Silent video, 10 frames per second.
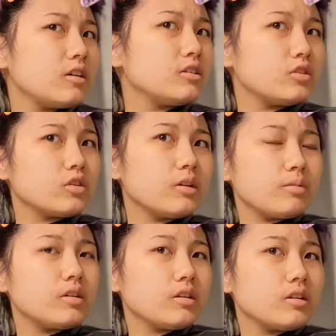and still keep
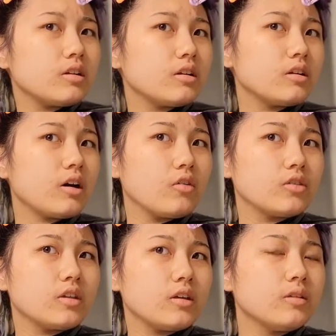it
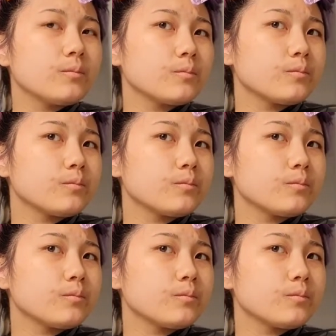healthy.